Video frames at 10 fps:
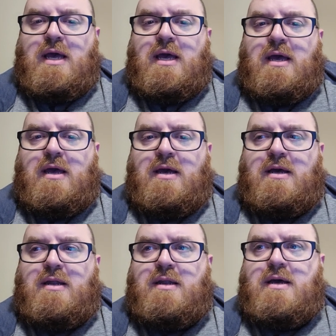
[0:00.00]

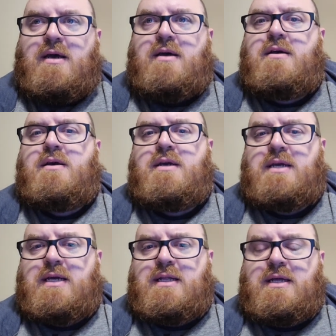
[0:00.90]
and
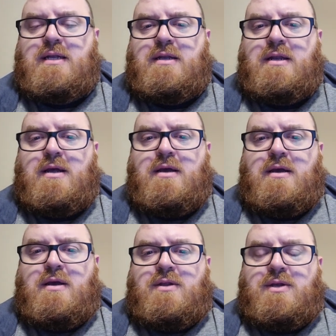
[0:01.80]
then
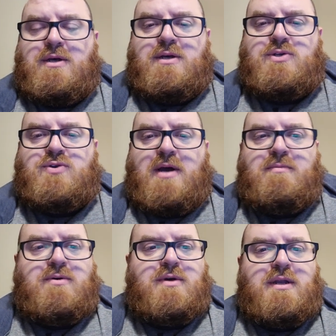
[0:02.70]
the
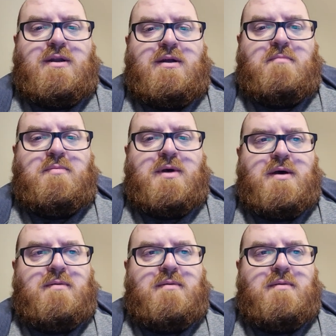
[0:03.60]
shrapnel ended up